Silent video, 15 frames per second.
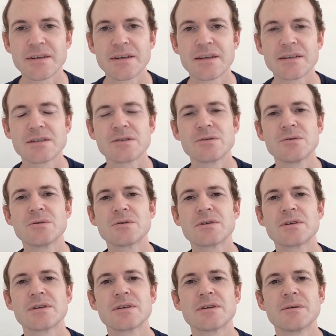and it's all
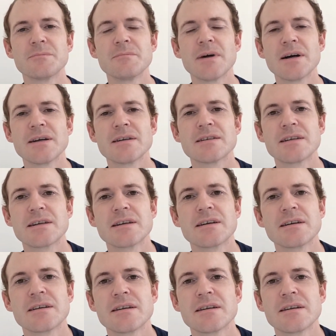amazing.